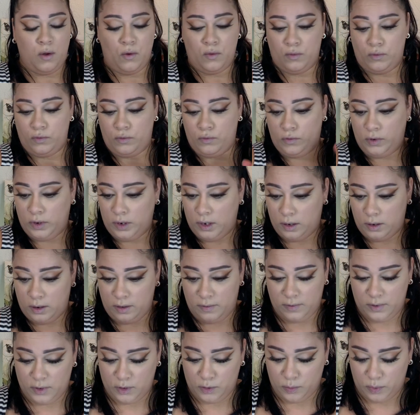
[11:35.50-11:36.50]
Really love
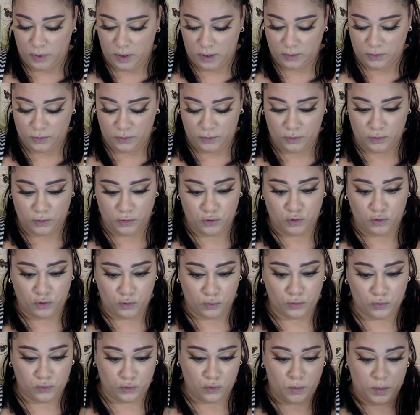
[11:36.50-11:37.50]
this bronzer
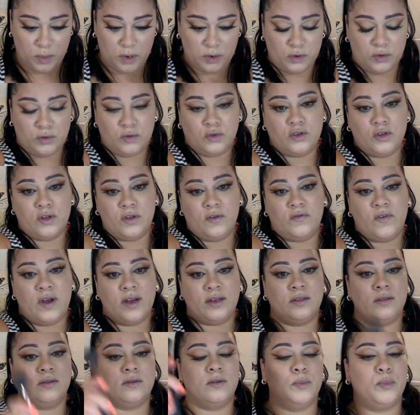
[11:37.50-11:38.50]
so much. So
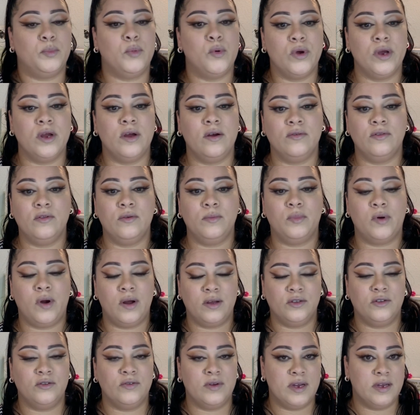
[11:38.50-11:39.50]
the point of the
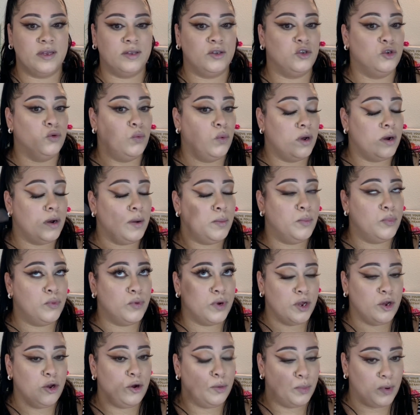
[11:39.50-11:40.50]
bronzer is you want to
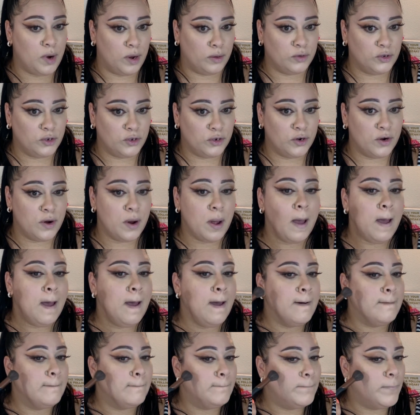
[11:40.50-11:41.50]
bring your bronzer,
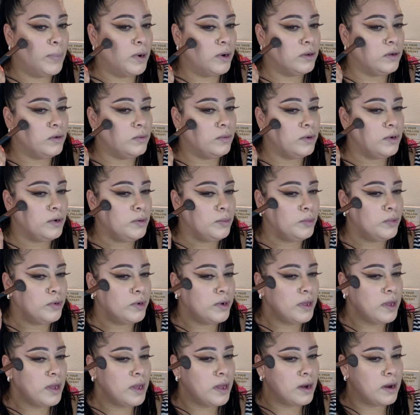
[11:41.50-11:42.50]
but you want to
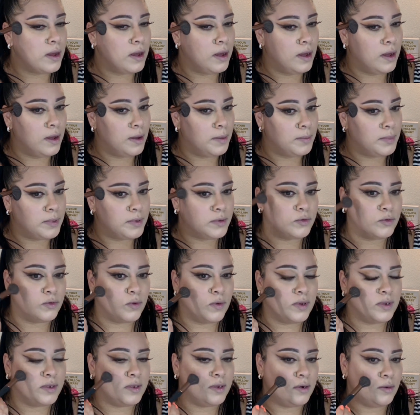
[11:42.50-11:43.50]
bring it up. So
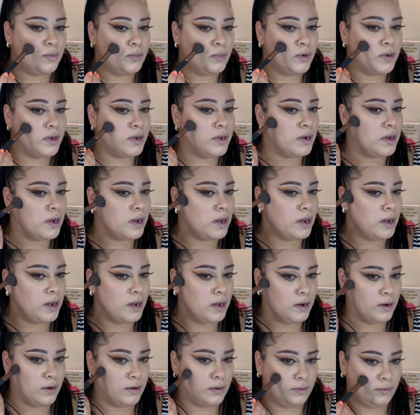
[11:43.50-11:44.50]
instead of bringing it
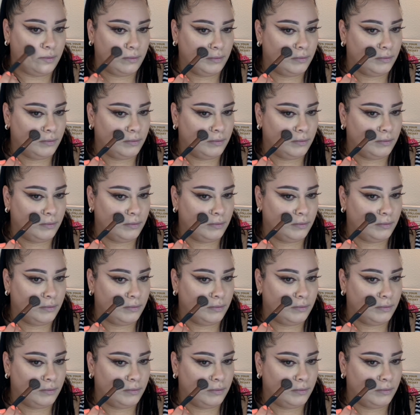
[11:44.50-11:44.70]
here,